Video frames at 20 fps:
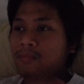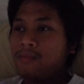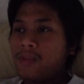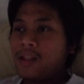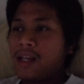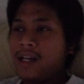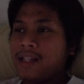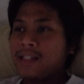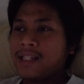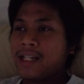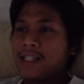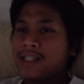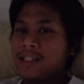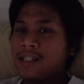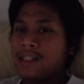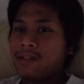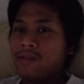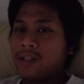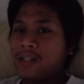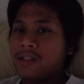Assassin's
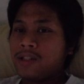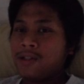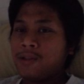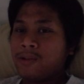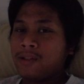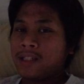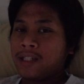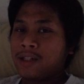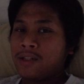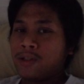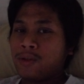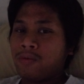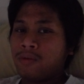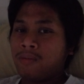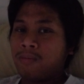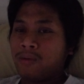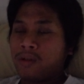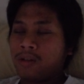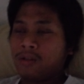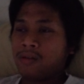Creed 2 as I do with
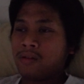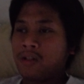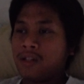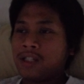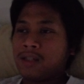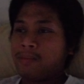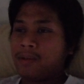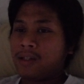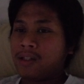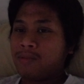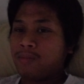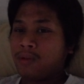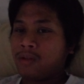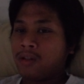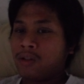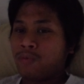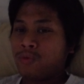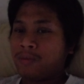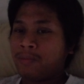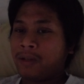Brotherhood, just because Brotherhood
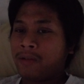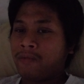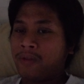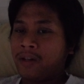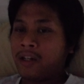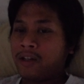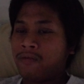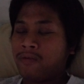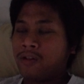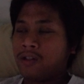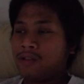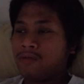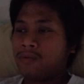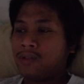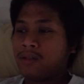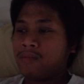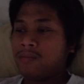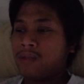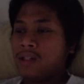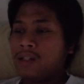was my very first
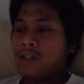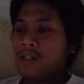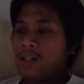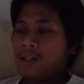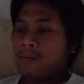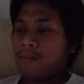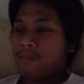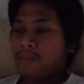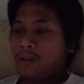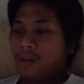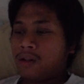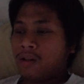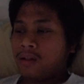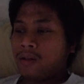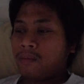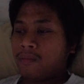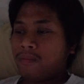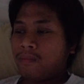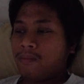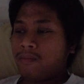one. But
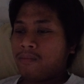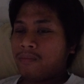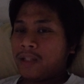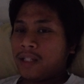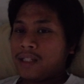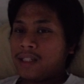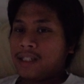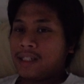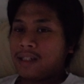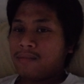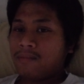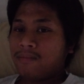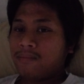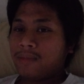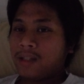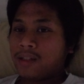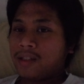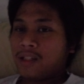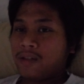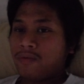that's it.
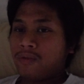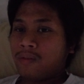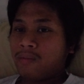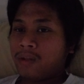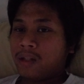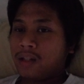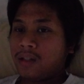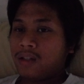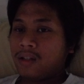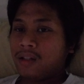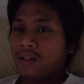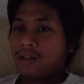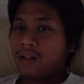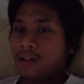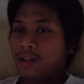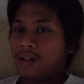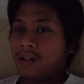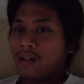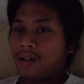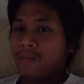That's it for me.
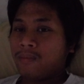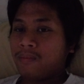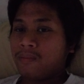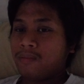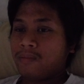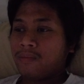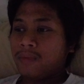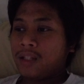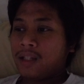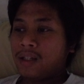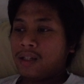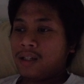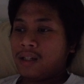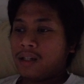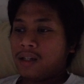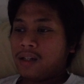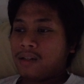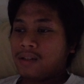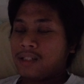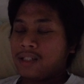Um,
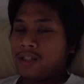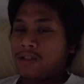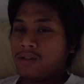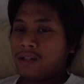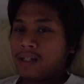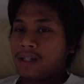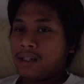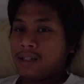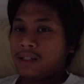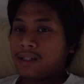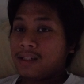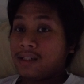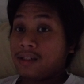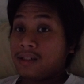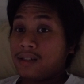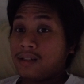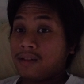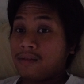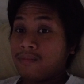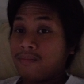I'll see you guys
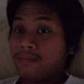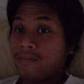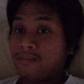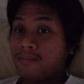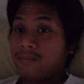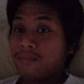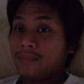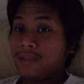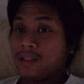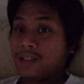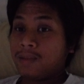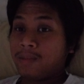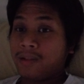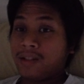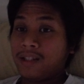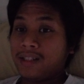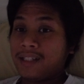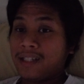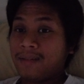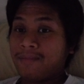some other
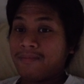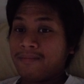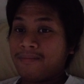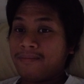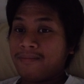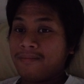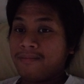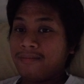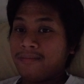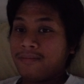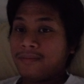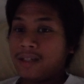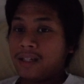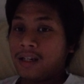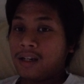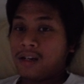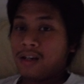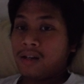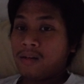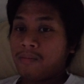time.
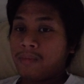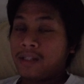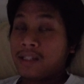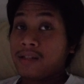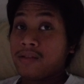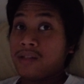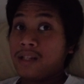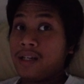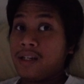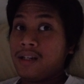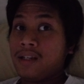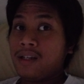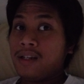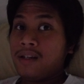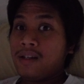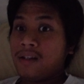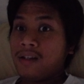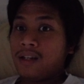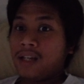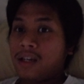Until then,
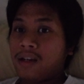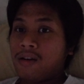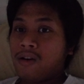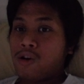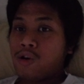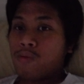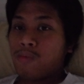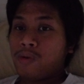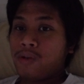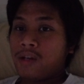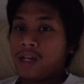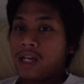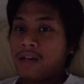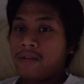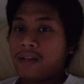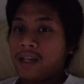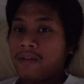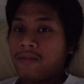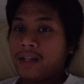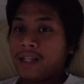I hope you have
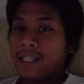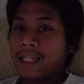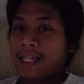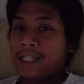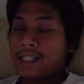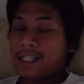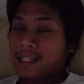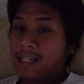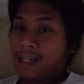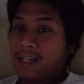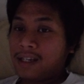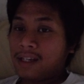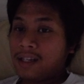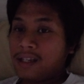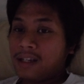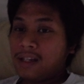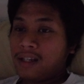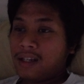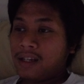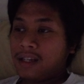a fantastic day,
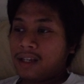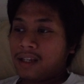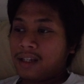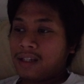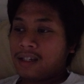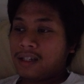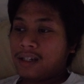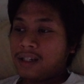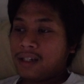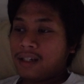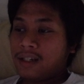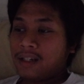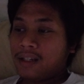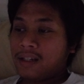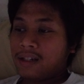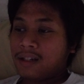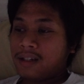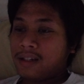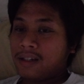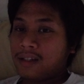
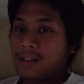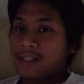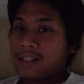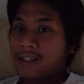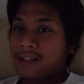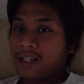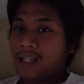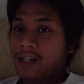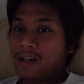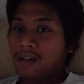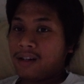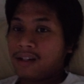and see you later.